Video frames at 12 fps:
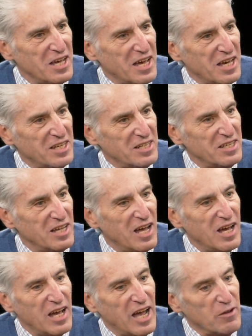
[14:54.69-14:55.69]
And
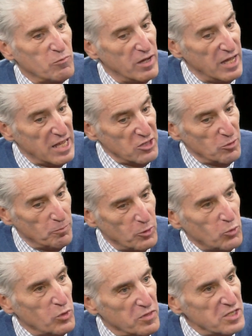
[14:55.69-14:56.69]
I end the
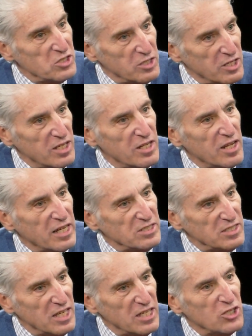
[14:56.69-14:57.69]
book with this kid, and I
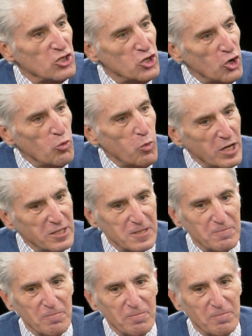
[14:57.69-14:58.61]
say, you know what?